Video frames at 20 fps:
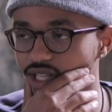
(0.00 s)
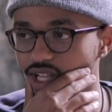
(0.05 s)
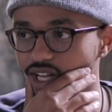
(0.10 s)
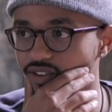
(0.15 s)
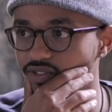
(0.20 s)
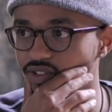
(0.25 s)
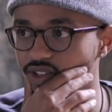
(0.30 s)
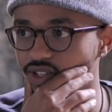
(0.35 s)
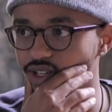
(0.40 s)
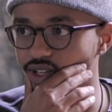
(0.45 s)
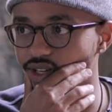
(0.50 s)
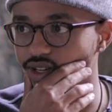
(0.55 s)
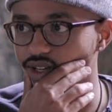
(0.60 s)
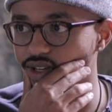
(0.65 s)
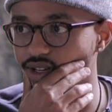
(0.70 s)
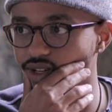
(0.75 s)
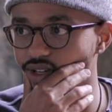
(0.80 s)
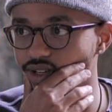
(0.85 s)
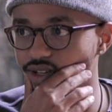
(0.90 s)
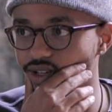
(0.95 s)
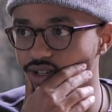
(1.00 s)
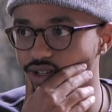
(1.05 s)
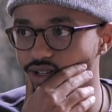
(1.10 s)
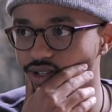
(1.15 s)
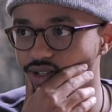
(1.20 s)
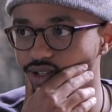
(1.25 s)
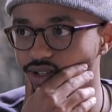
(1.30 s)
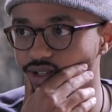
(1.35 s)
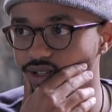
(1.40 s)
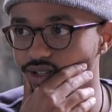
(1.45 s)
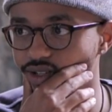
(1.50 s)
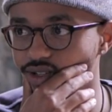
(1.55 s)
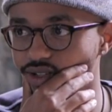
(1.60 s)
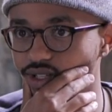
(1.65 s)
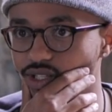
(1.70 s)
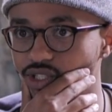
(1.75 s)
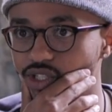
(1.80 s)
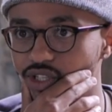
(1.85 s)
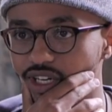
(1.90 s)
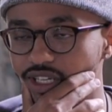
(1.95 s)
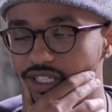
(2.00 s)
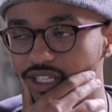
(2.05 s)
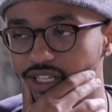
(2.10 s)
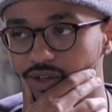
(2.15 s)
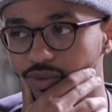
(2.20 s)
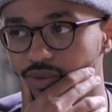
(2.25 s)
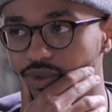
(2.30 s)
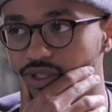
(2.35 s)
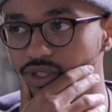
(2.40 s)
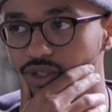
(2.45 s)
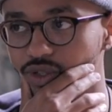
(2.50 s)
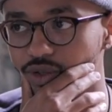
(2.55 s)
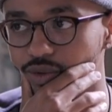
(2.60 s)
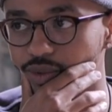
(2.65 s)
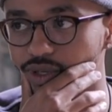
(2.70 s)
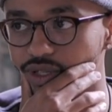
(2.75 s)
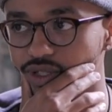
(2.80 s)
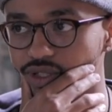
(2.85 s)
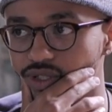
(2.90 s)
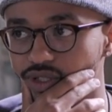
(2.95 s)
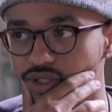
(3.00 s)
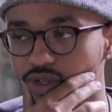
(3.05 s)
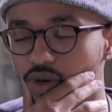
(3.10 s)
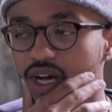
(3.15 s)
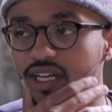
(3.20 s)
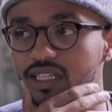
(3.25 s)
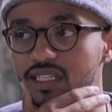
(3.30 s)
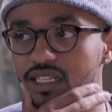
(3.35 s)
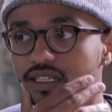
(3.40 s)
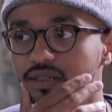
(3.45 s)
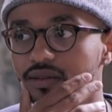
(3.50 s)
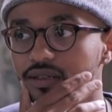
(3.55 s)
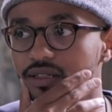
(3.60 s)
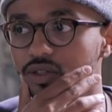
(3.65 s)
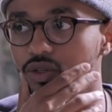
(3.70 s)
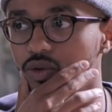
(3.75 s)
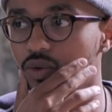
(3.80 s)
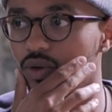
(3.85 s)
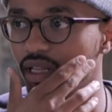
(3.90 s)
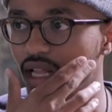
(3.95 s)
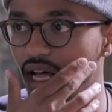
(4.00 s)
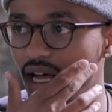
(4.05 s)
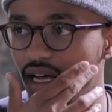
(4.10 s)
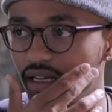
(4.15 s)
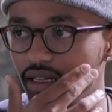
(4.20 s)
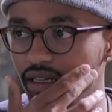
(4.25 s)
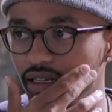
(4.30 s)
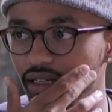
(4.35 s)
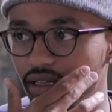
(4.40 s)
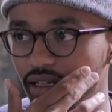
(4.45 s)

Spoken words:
lot of thinking. This year I didn't really do much, though I did do a lot.